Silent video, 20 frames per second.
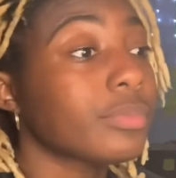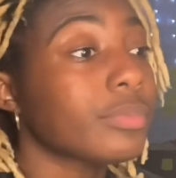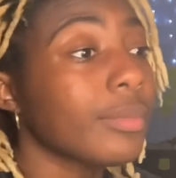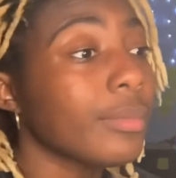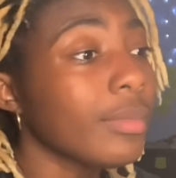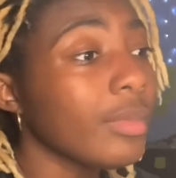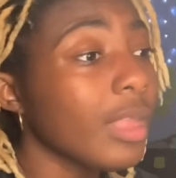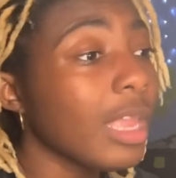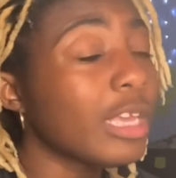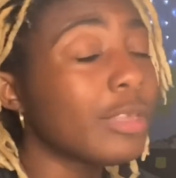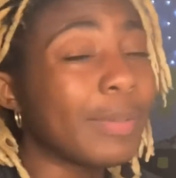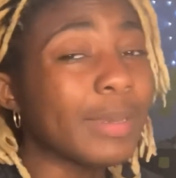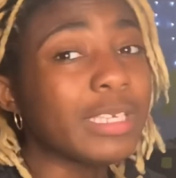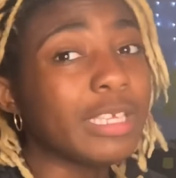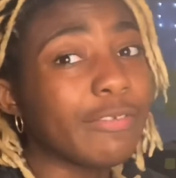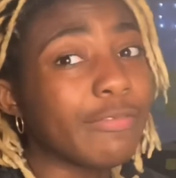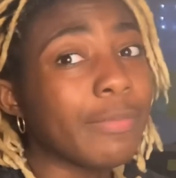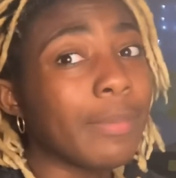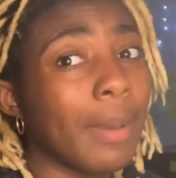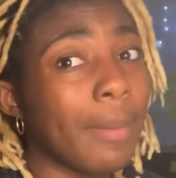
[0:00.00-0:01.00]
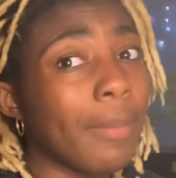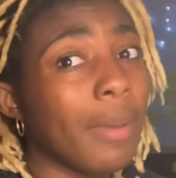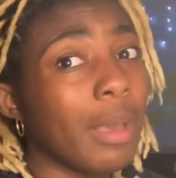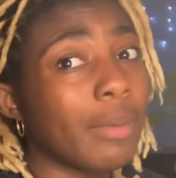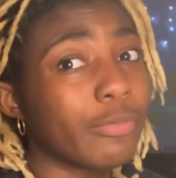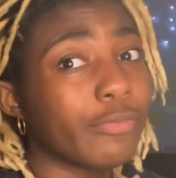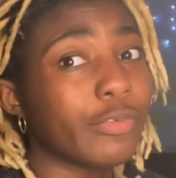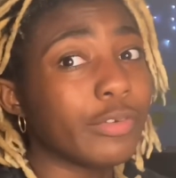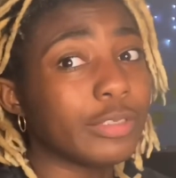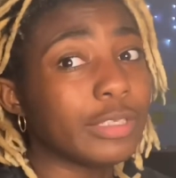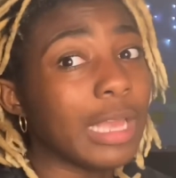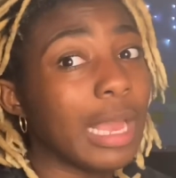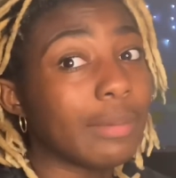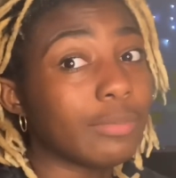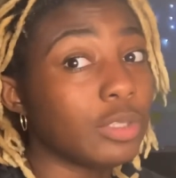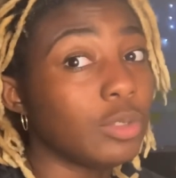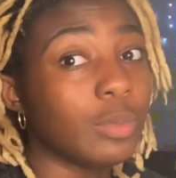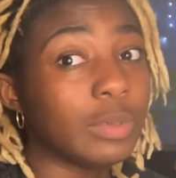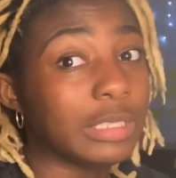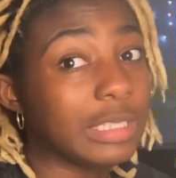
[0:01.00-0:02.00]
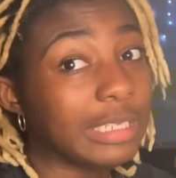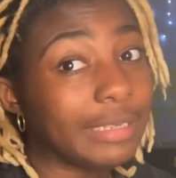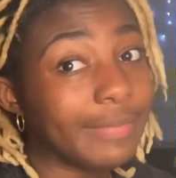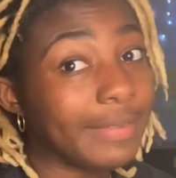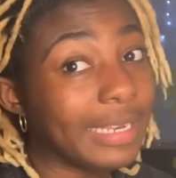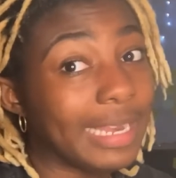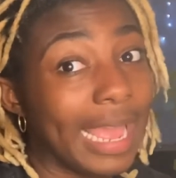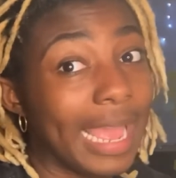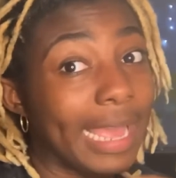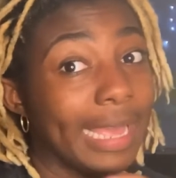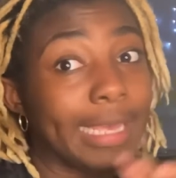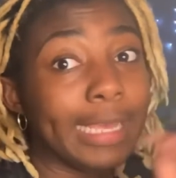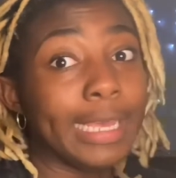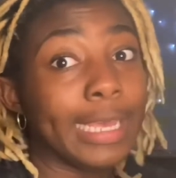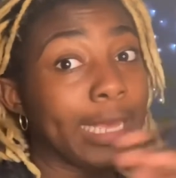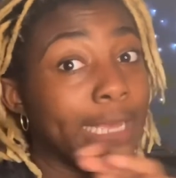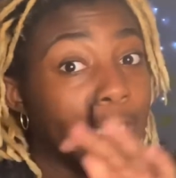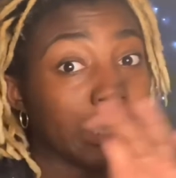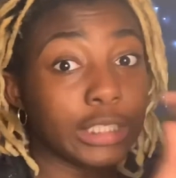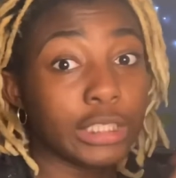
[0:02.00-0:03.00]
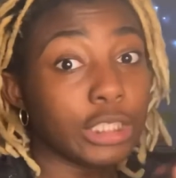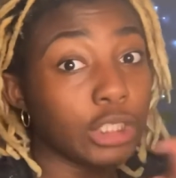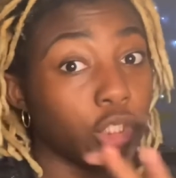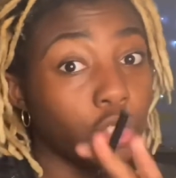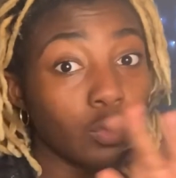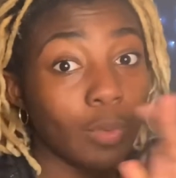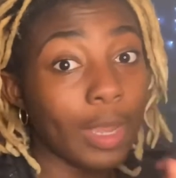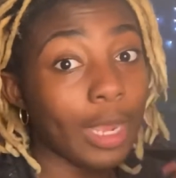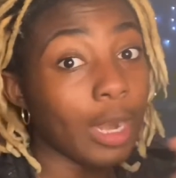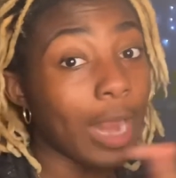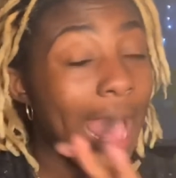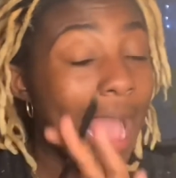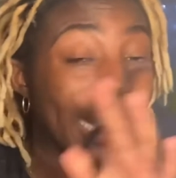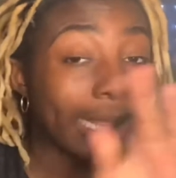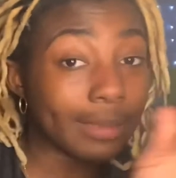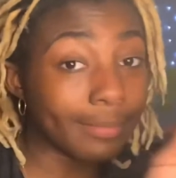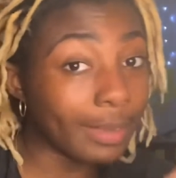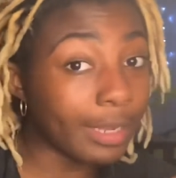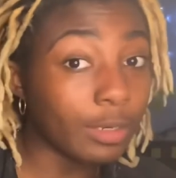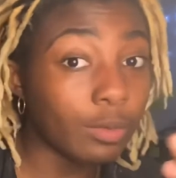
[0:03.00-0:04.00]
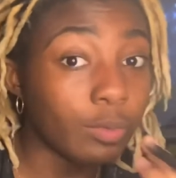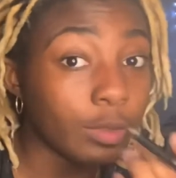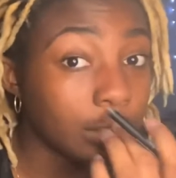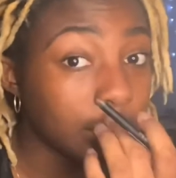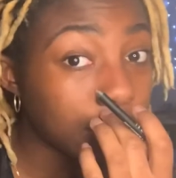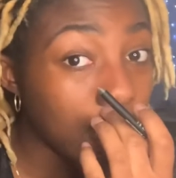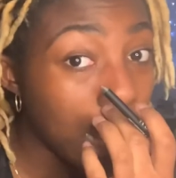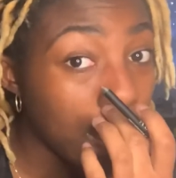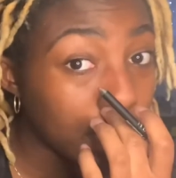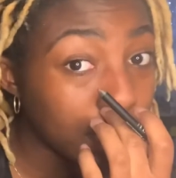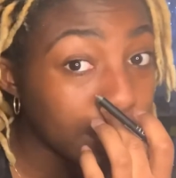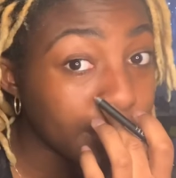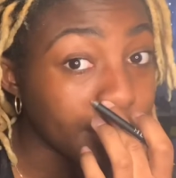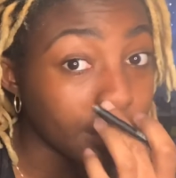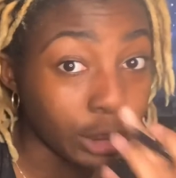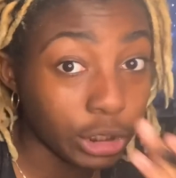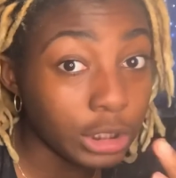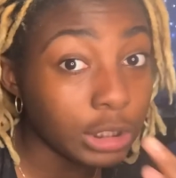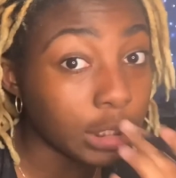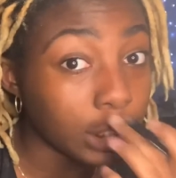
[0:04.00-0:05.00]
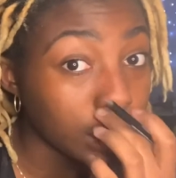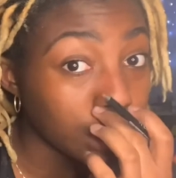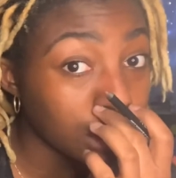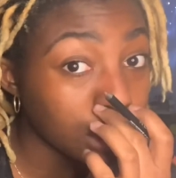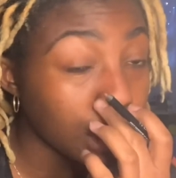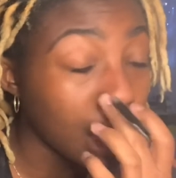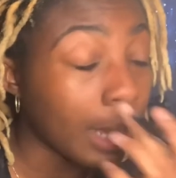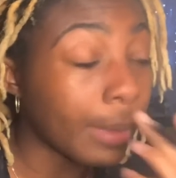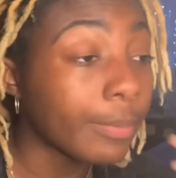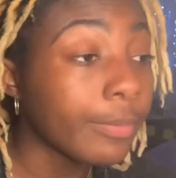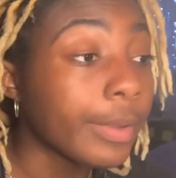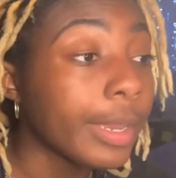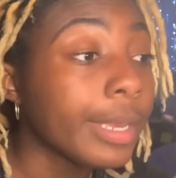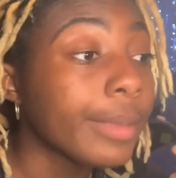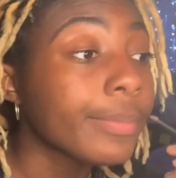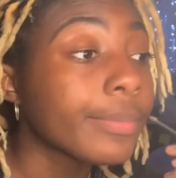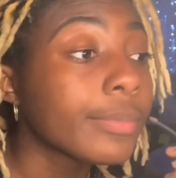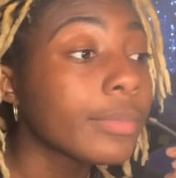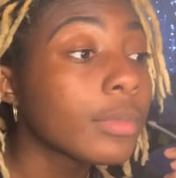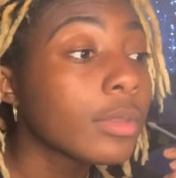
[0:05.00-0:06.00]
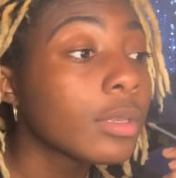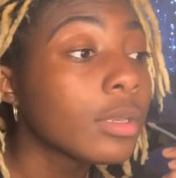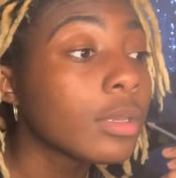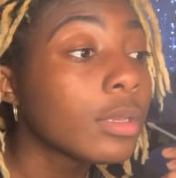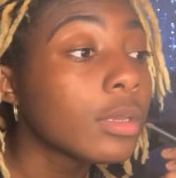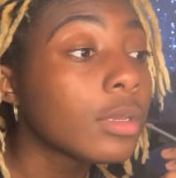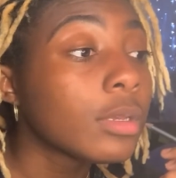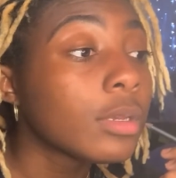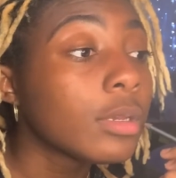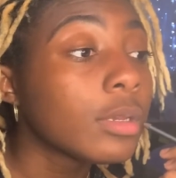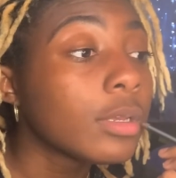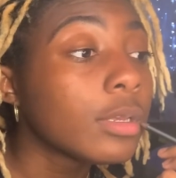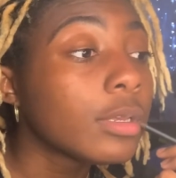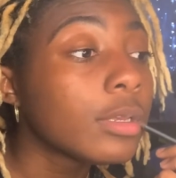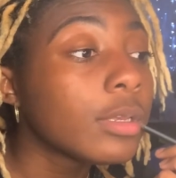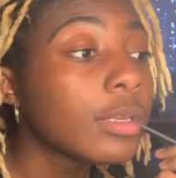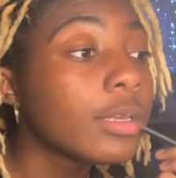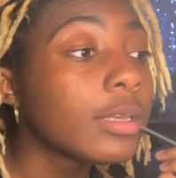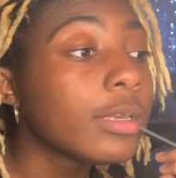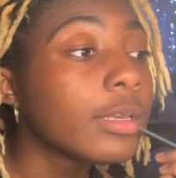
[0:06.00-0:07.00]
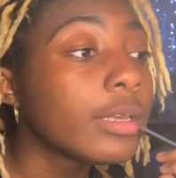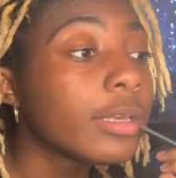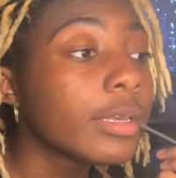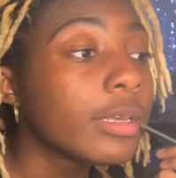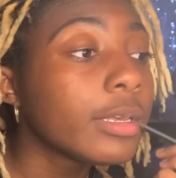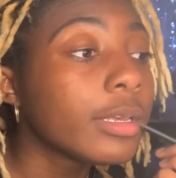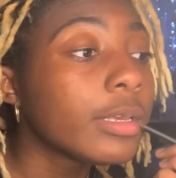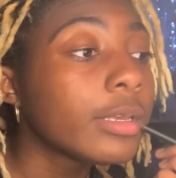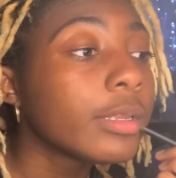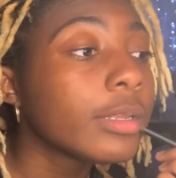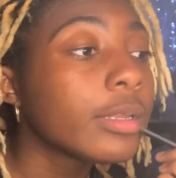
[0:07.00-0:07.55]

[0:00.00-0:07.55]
Especially for my mom's first time. She wasn't even that situated, acclimated with styling, but she did a good job, right? And